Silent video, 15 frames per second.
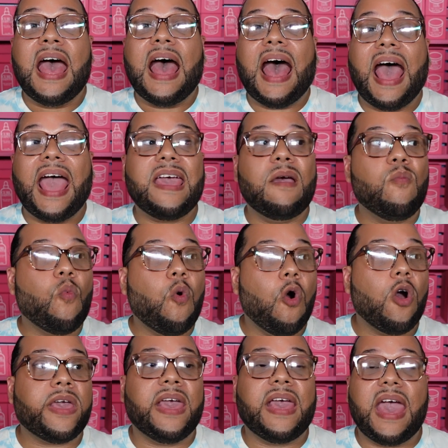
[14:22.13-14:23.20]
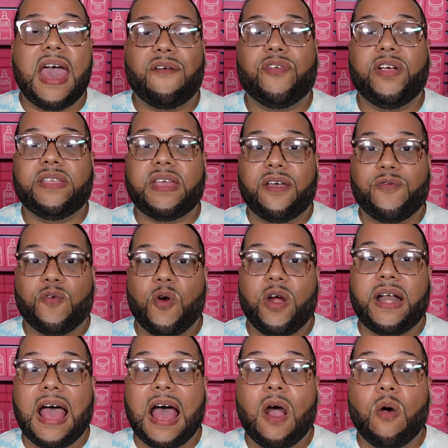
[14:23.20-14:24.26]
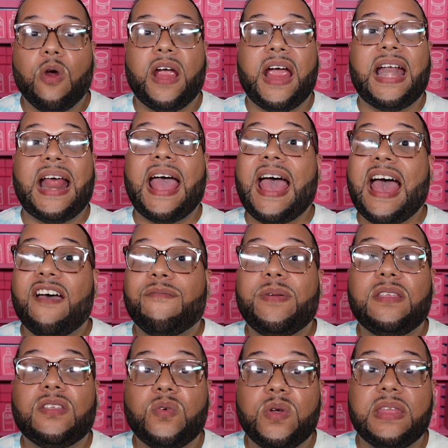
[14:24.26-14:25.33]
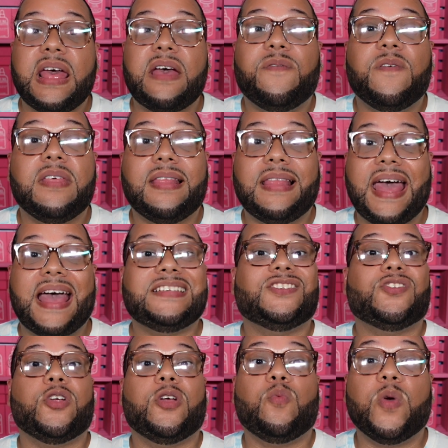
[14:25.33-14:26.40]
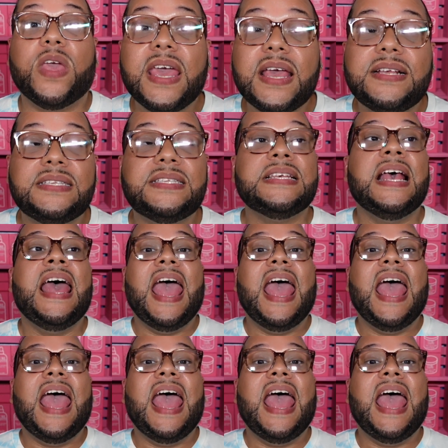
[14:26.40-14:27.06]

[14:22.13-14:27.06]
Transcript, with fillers: I am walking every day for an hour, and I have been doing that for the last 3 weeks.